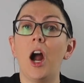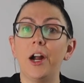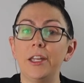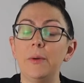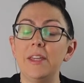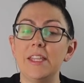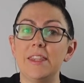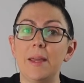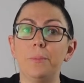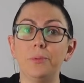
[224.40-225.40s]
arguing
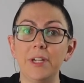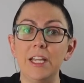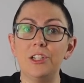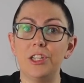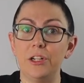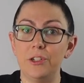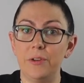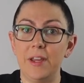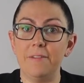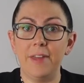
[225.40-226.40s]
that they breached their
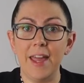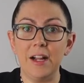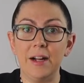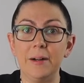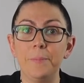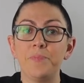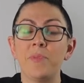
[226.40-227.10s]
duty of care,